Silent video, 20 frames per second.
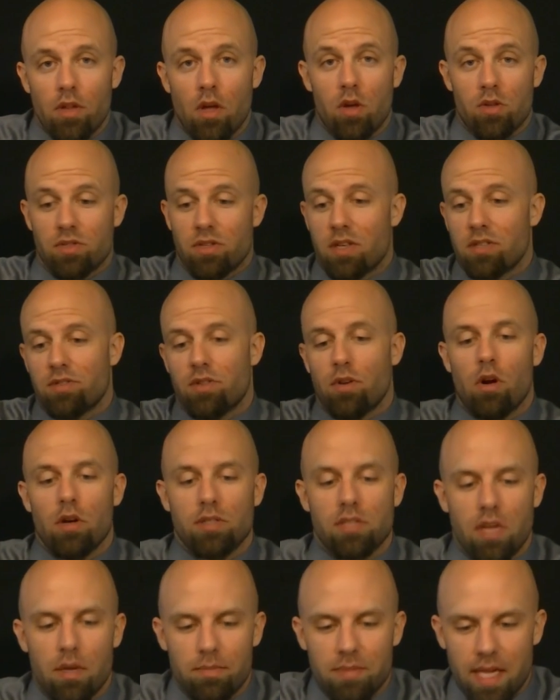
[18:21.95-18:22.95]
those, because there are
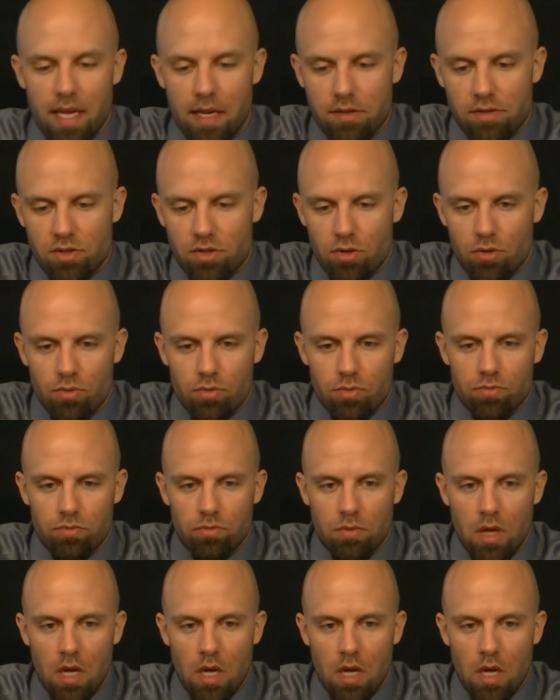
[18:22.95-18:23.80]
some deists who